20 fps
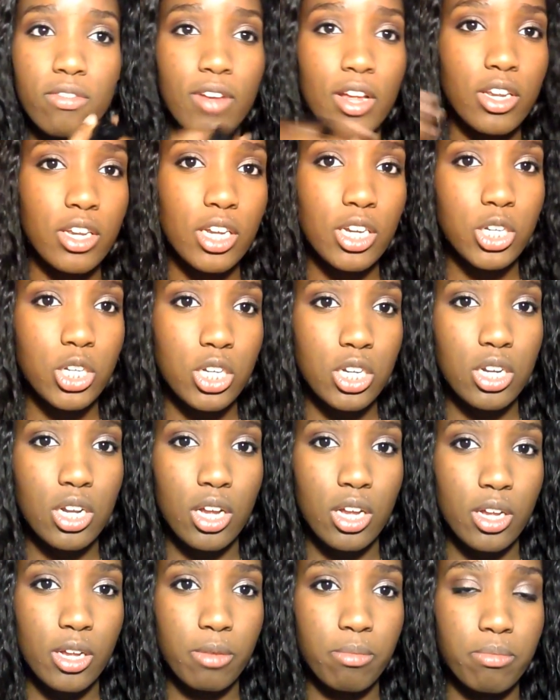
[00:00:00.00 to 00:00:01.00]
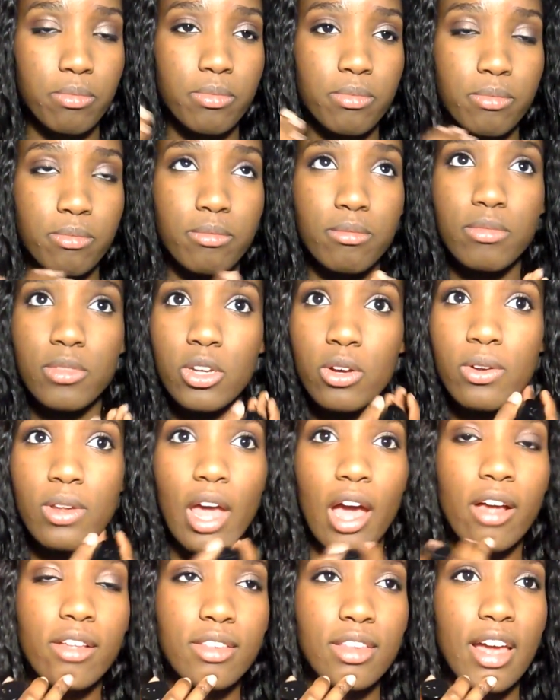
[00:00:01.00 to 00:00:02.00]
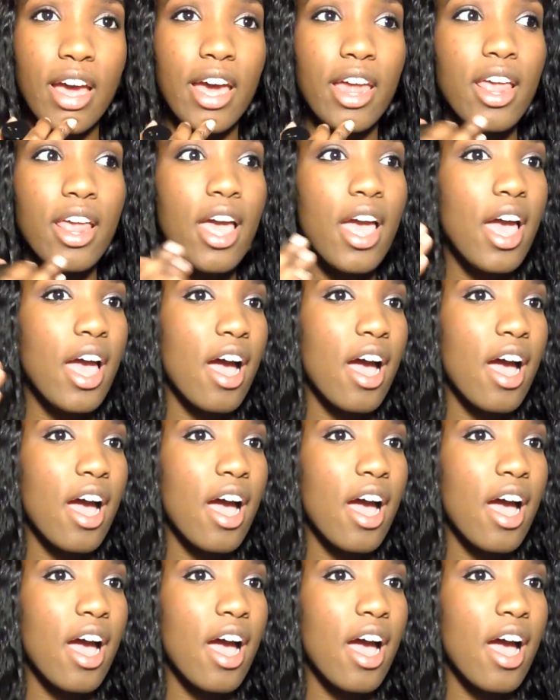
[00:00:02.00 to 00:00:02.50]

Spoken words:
foundation on the outside.